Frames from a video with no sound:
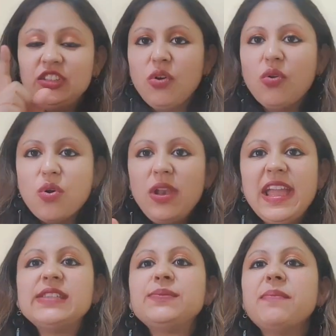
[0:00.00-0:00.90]
The goal
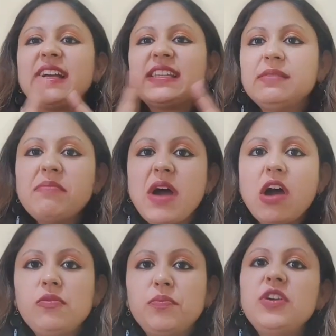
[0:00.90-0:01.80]
is maximum
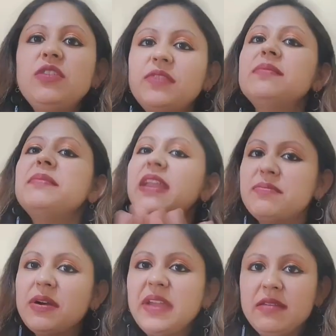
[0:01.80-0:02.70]
output with
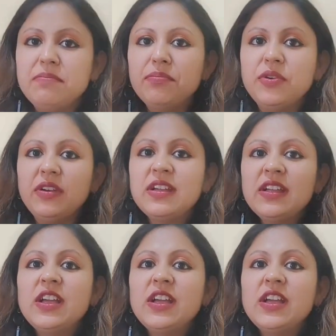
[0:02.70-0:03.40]
minimum input.